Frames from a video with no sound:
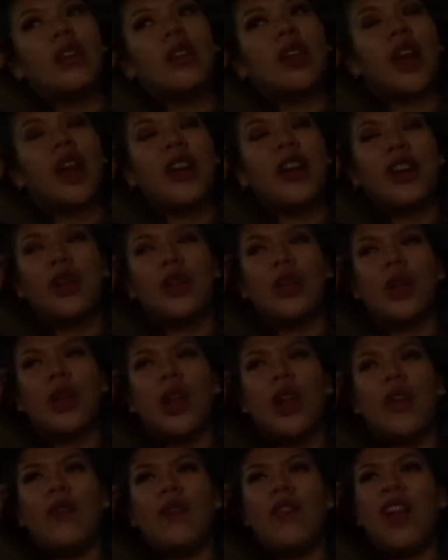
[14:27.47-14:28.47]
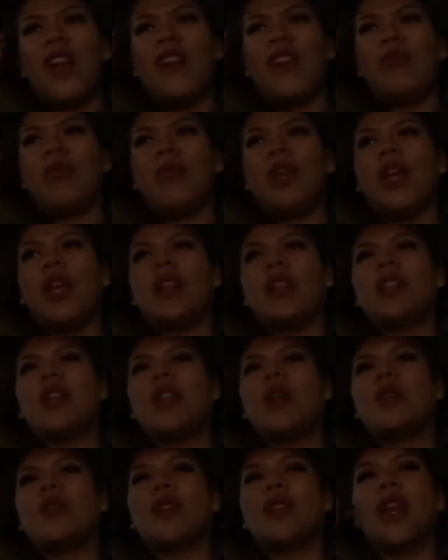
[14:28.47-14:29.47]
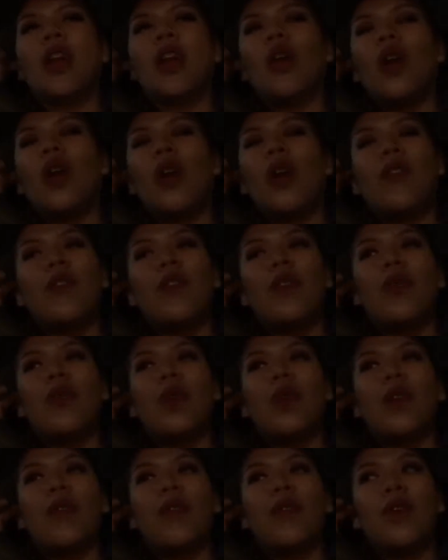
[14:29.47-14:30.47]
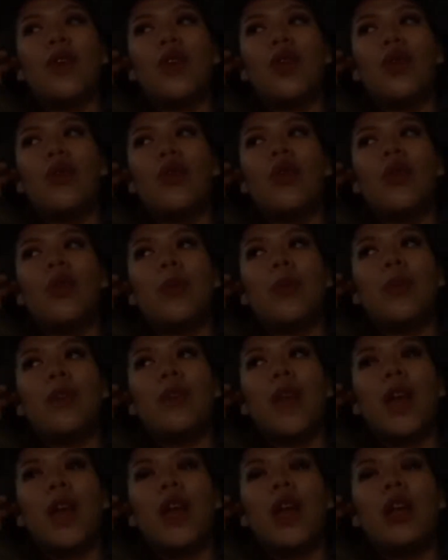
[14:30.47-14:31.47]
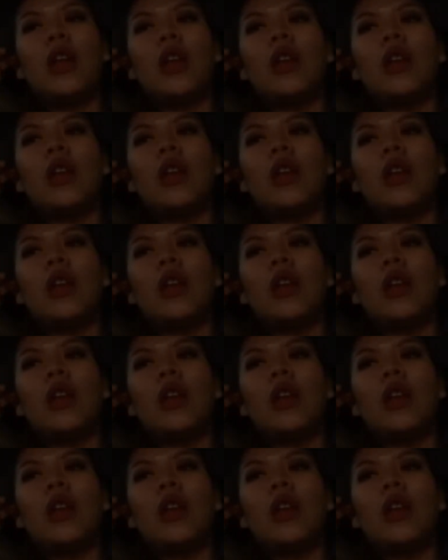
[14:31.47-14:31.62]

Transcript: and I only had 5 plates, and I was like, oh, I feel quite full, I'll be fine.